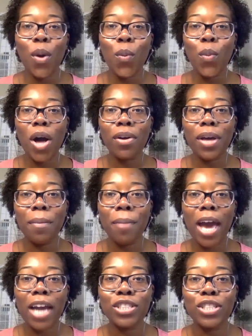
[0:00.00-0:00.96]
Welcome
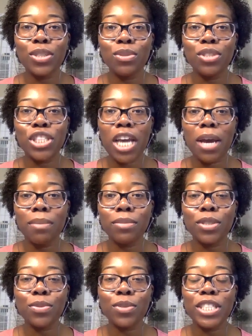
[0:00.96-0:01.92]
back to
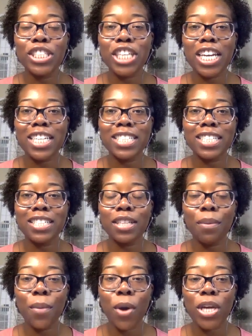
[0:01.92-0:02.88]
Gems with Genesis
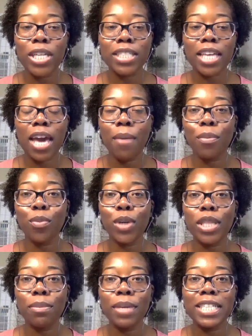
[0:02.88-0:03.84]
Amaris Kemp.
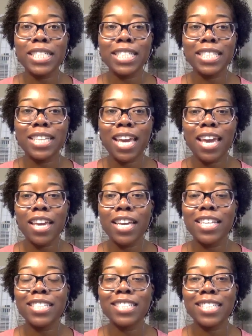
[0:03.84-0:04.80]
With me today
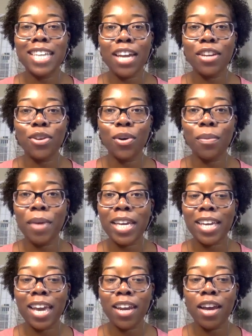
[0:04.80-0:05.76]
is Daniel
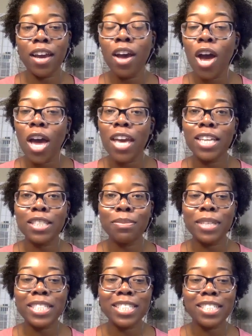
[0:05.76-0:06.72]
Mangena. His
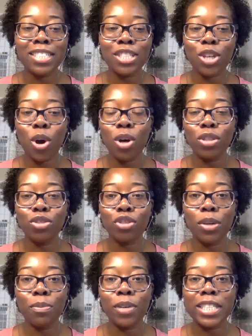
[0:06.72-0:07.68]
business is called
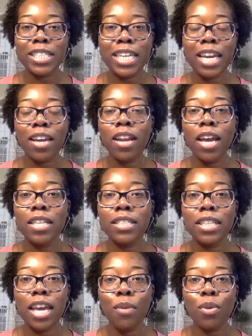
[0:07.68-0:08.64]
Dream with Dan, and
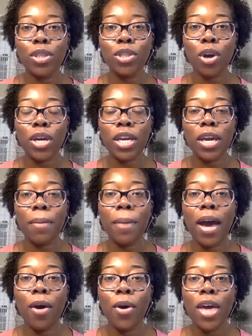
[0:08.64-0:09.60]
today we're talking
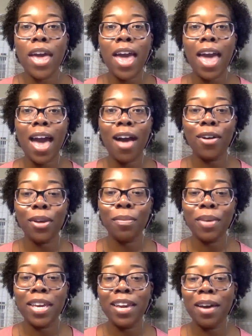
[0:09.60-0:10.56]
about
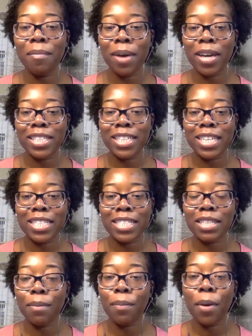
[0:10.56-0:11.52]
alchemy
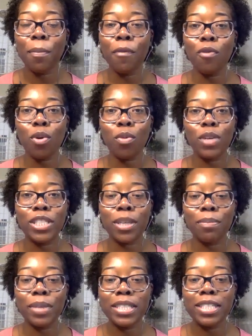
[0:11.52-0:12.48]
abundance. But before we
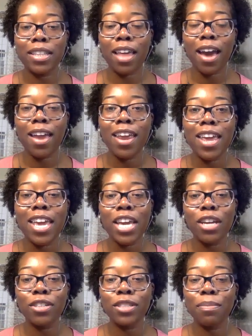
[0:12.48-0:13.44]
jump into that,
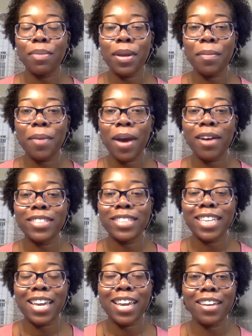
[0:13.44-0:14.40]
here's a bit about
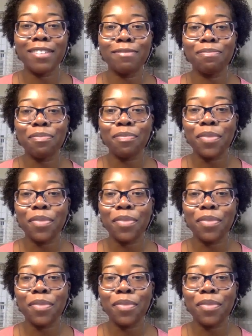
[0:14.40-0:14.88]
Dan.